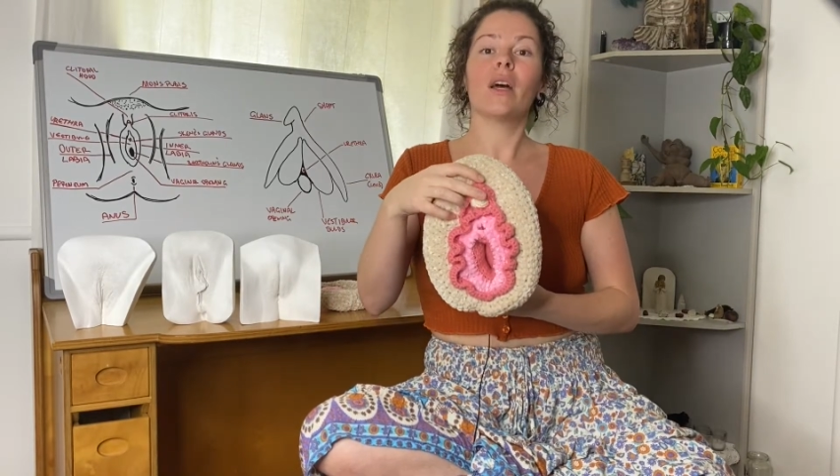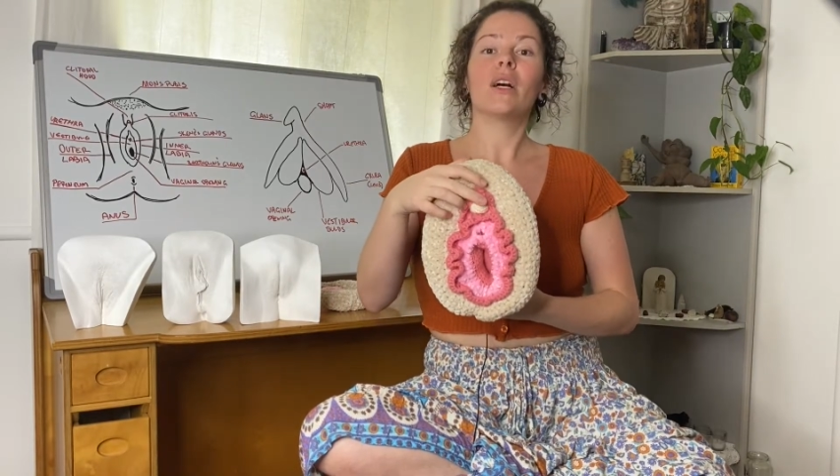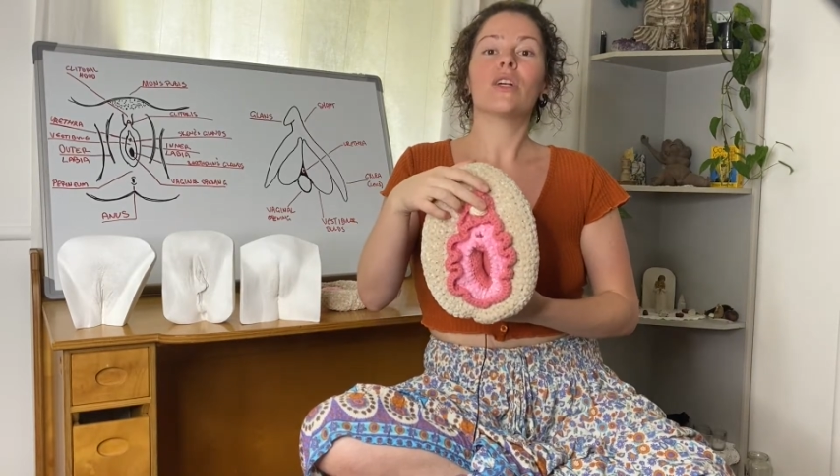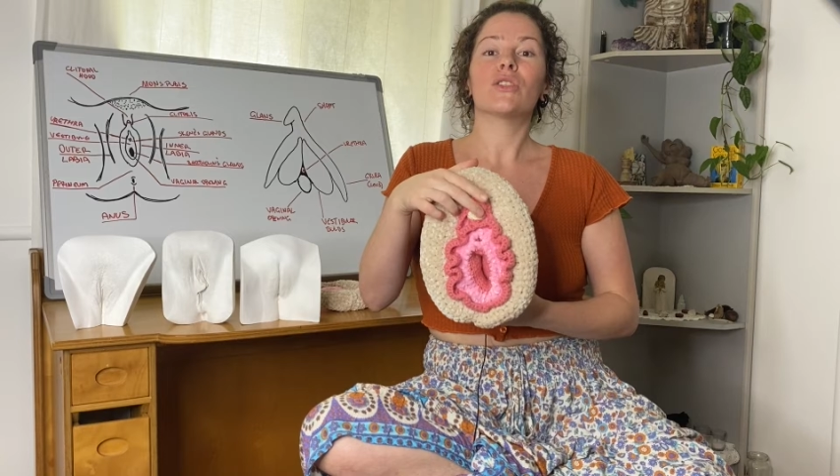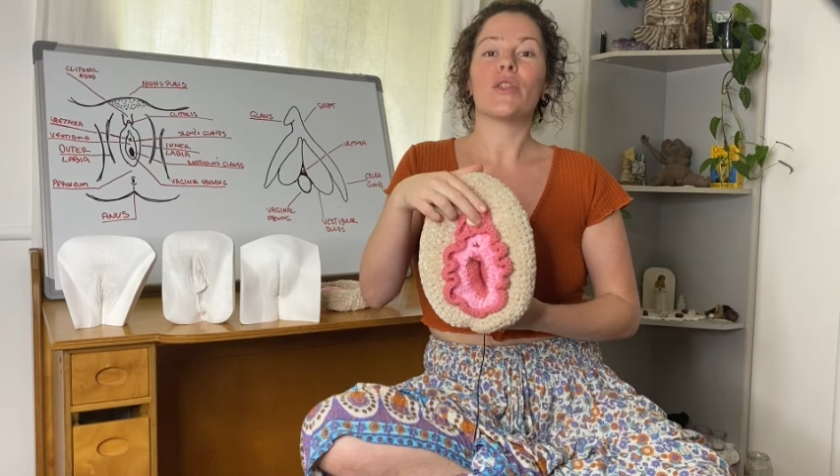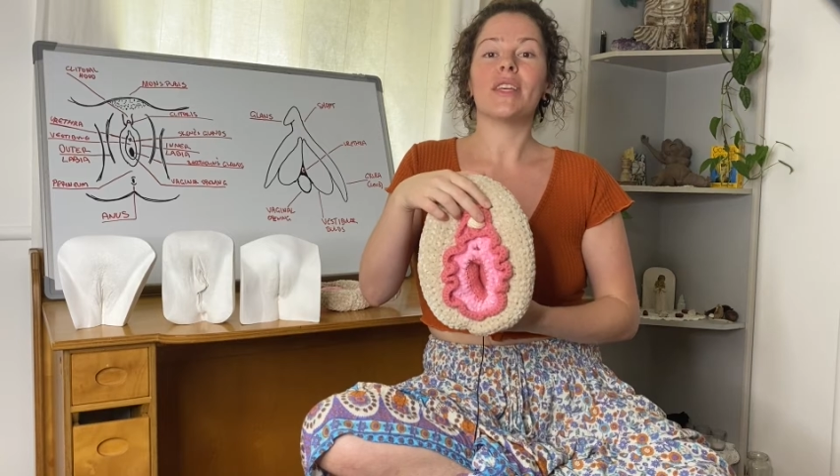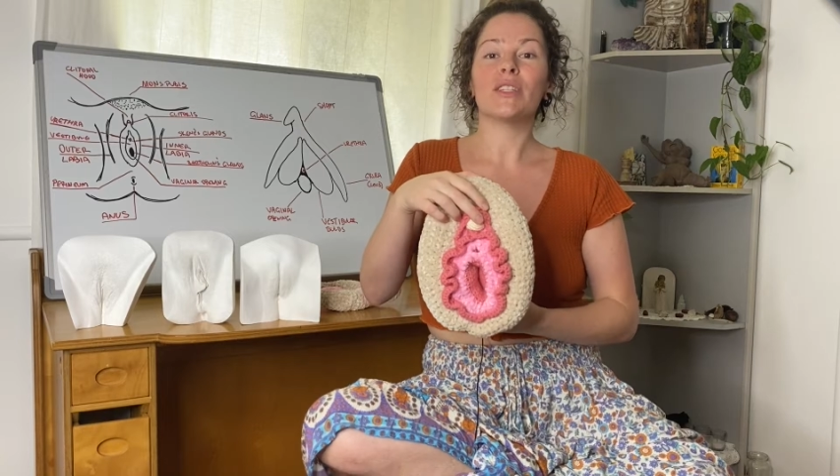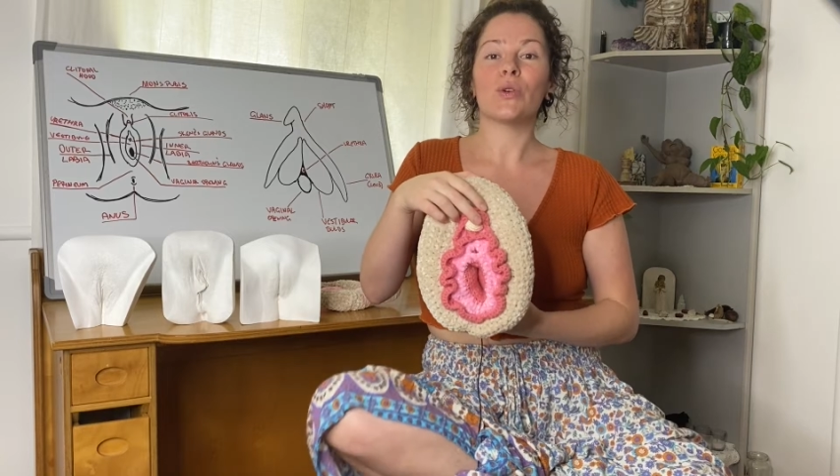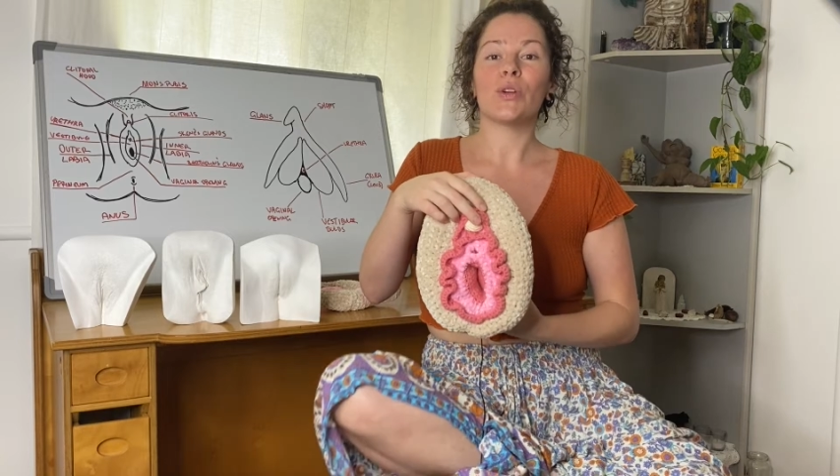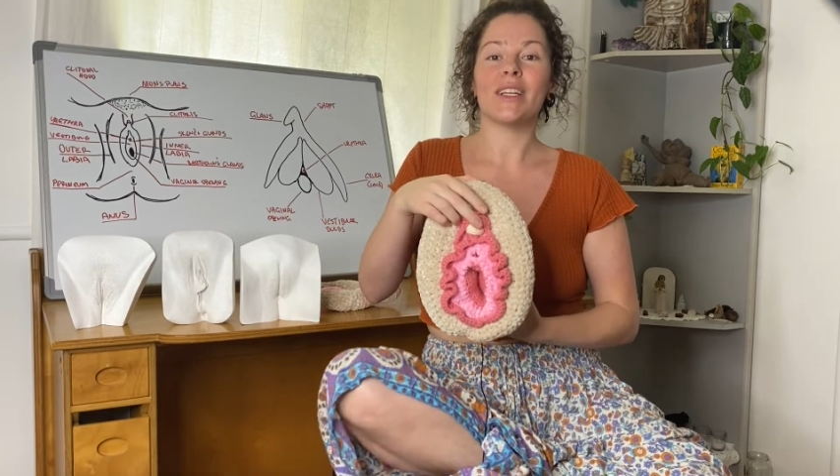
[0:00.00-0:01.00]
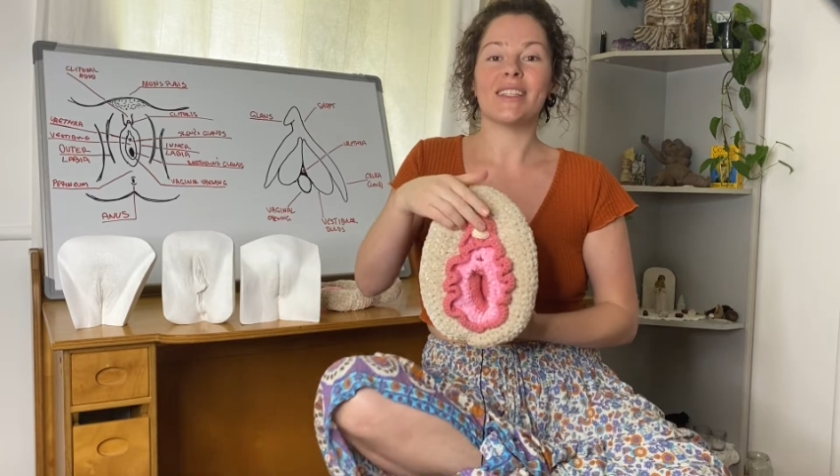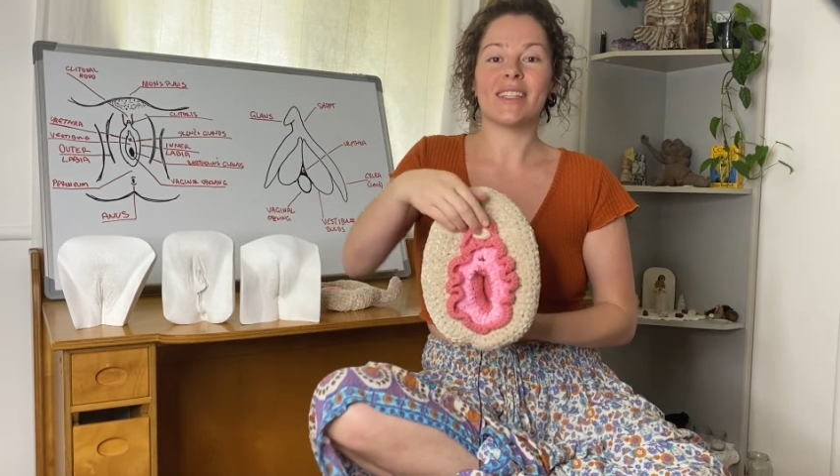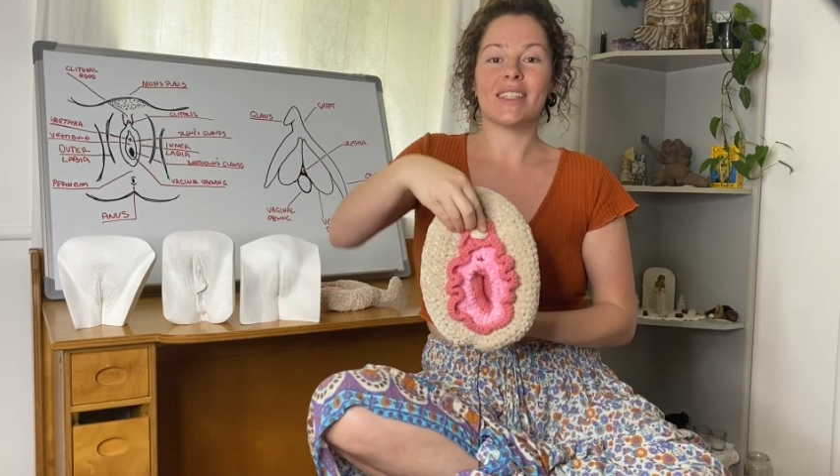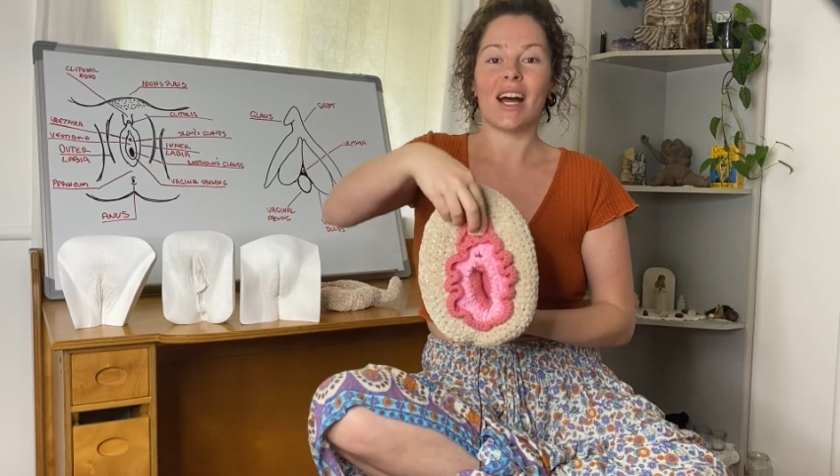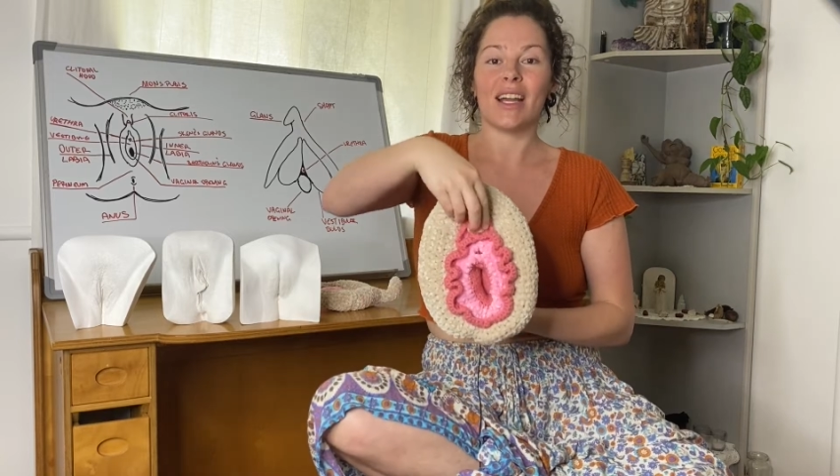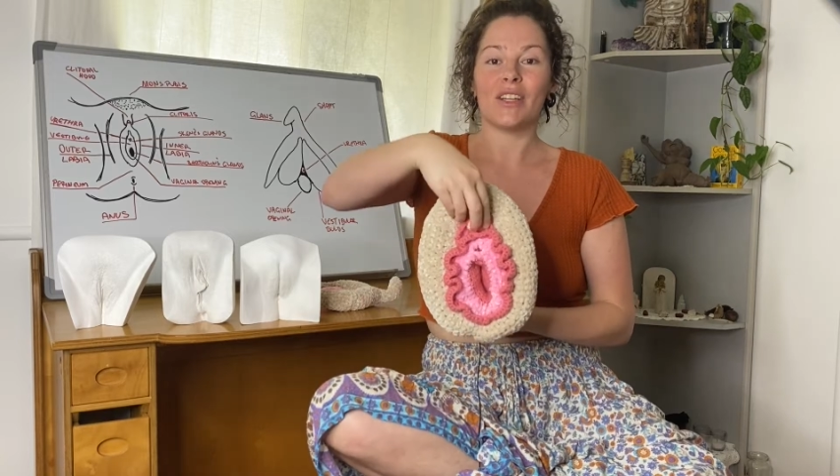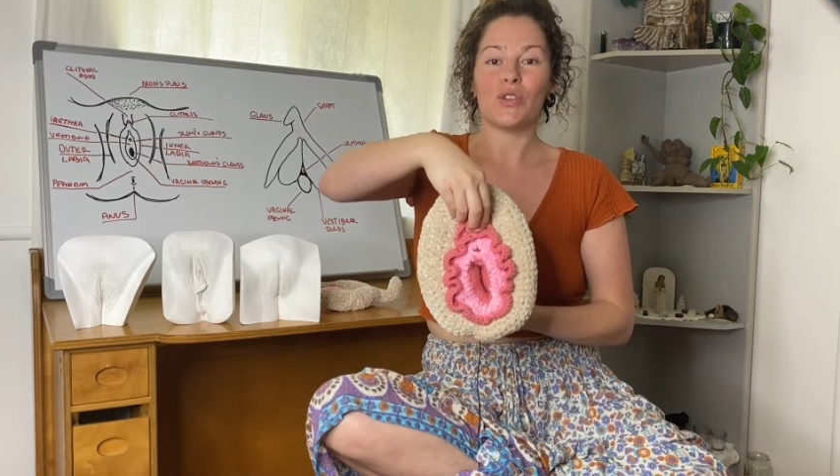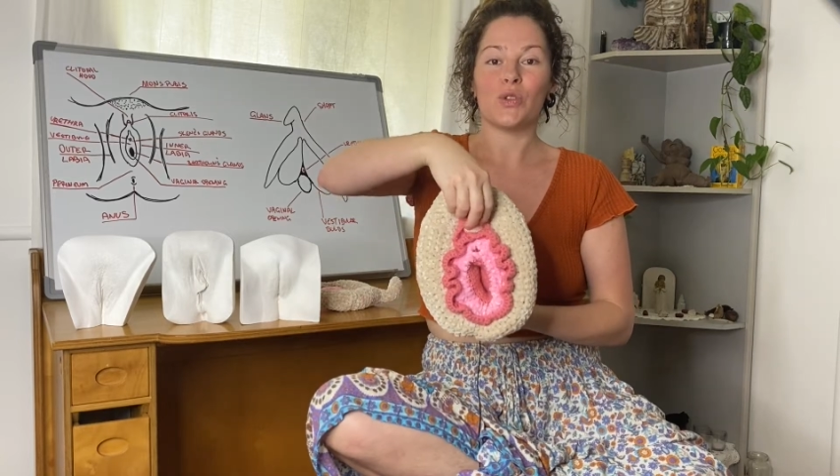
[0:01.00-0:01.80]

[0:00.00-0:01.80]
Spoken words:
So this hood is designed